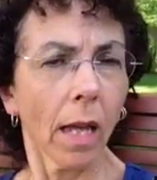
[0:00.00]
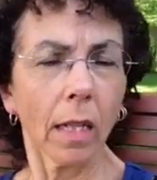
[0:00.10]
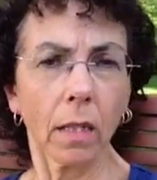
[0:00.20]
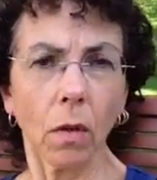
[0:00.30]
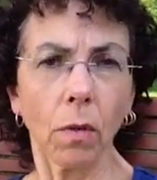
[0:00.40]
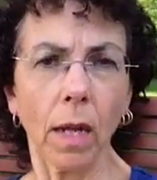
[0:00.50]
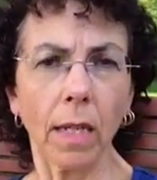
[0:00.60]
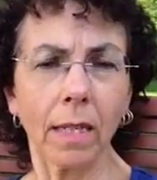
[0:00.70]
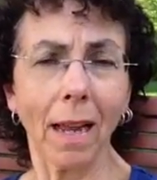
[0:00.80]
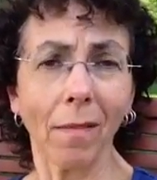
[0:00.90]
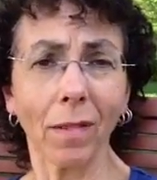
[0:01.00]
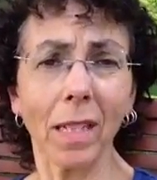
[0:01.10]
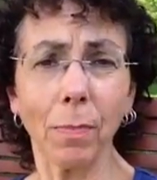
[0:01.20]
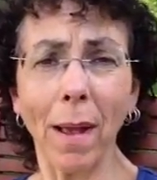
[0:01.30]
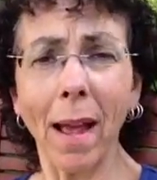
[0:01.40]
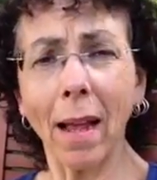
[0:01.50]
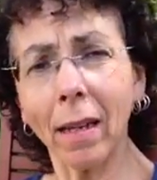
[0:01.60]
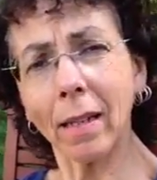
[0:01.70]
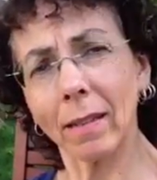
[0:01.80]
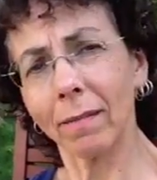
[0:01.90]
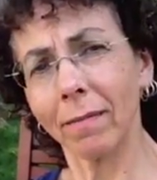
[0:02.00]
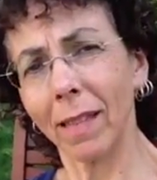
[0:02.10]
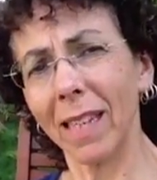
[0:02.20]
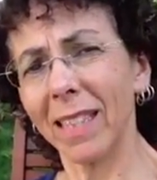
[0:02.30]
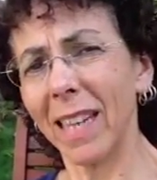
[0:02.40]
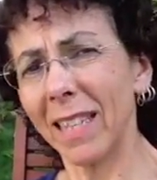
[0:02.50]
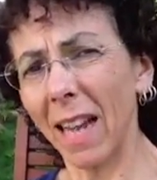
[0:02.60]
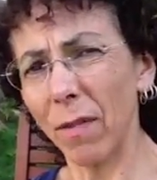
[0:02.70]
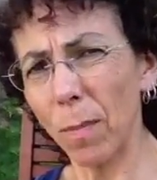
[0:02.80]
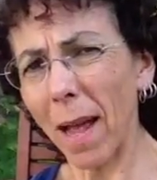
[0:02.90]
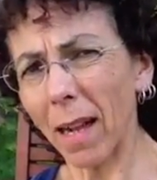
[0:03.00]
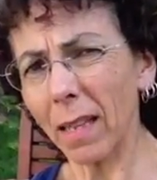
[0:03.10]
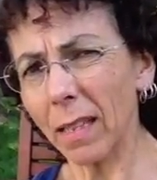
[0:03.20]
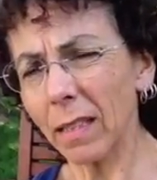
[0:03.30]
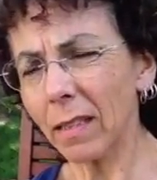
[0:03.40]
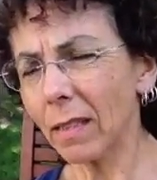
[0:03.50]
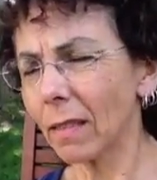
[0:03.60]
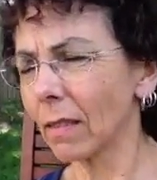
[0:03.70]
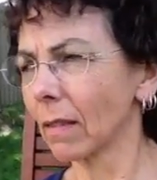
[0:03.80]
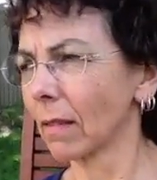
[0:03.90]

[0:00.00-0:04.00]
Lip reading: It's so nice to have Liz back. It's nice to have you back, Liz.